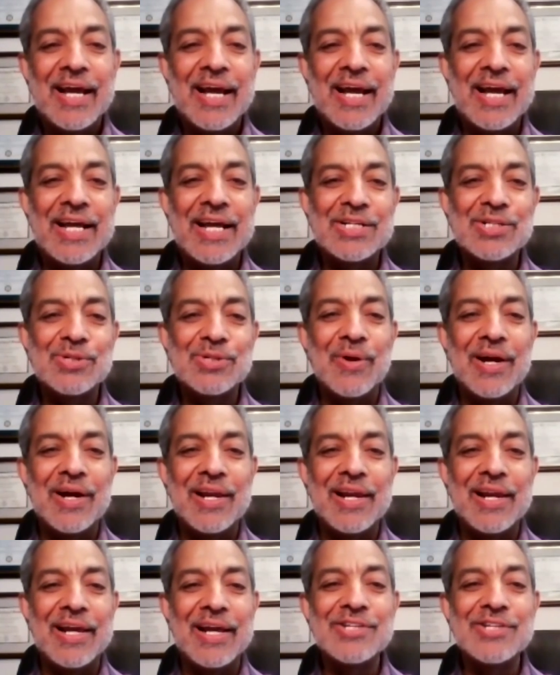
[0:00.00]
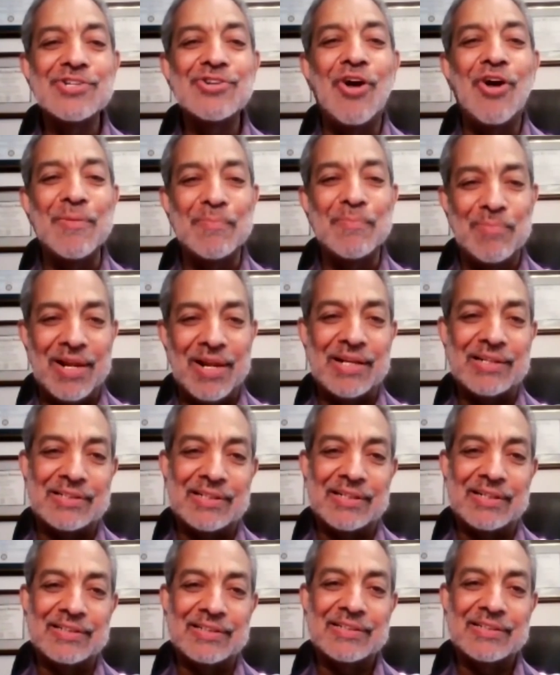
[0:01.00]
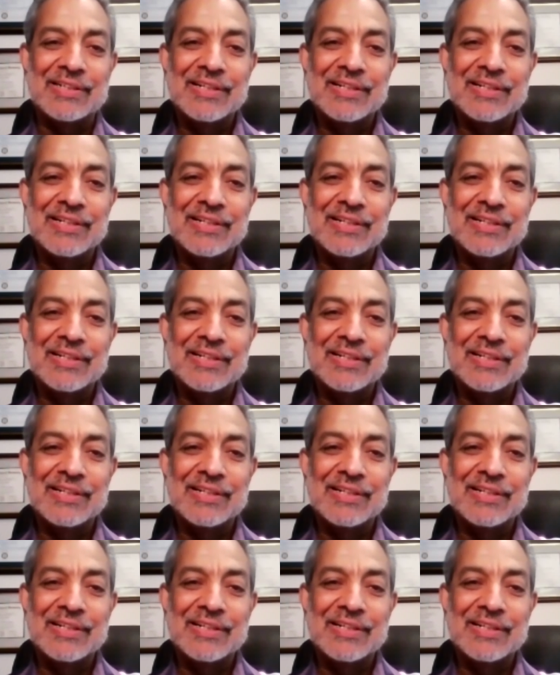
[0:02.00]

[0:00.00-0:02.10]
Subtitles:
as well as non-blessings.